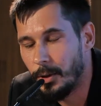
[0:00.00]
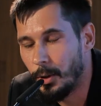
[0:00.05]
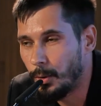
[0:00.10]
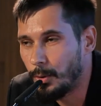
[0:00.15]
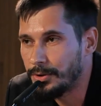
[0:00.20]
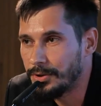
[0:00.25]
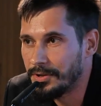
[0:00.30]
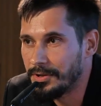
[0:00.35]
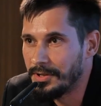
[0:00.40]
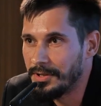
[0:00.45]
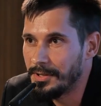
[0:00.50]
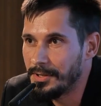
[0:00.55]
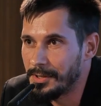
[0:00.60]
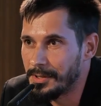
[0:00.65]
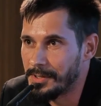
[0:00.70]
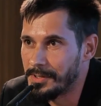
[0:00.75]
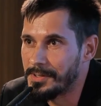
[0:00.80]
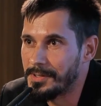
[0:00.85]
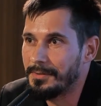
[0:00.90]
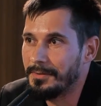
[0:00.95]
golden
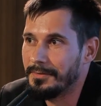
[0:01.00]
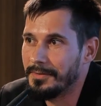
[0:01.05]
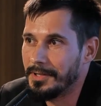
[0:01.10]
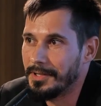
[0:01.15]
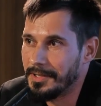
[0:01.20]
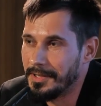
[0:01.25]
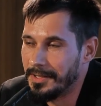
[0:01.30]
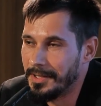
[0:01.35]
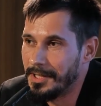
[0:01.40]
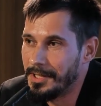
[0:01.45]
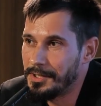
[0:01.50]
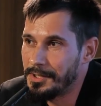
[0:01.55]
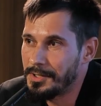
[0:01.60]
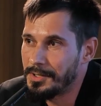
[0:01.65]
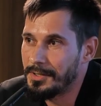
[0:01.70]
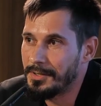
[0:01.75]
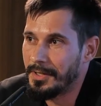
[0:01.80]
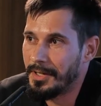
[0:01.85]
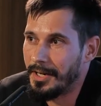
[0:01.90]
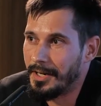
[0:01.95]
years of
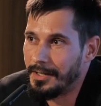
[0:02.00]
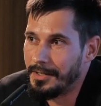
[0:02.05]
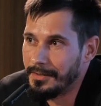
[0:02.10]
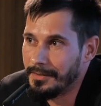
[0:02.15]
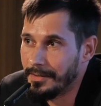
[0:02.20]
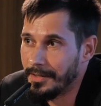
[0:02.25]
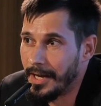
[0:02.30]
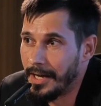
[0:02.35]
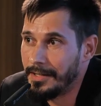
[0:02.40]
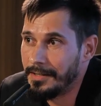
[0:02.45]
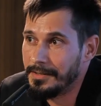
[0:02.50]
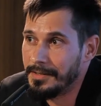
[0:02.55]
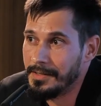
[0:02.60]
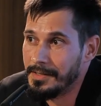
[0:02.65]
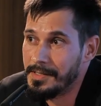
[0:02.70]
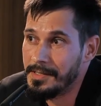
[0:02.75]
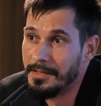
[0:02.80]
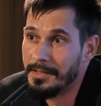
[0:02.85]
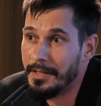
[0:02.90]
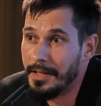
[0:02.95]
alienation are the
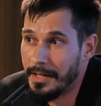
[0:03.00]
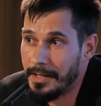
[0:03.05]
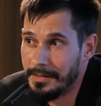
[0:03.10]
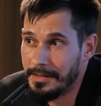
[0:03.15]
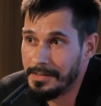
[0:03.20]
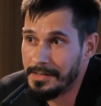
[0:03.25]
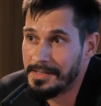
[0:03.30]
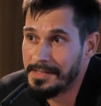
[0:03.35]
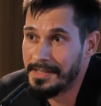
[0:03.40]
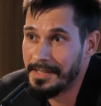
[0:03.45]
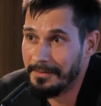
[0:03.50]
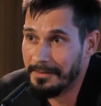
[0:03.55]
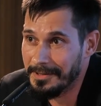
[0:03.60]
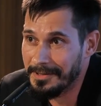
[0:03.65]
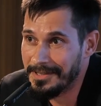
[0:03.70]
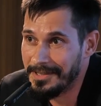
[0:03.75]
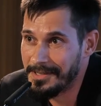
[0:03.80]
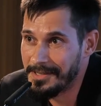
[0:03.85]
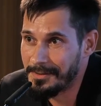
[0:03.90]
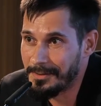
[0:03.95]

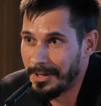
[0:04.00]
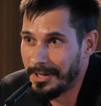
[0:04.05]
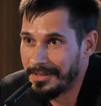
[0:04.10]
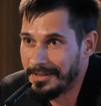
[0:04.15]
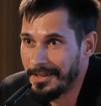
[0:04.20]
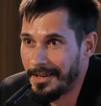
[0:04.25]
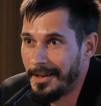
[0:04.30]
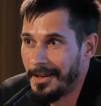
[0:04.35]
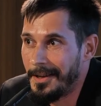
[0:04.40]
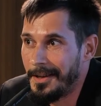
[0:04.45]
1970s, right?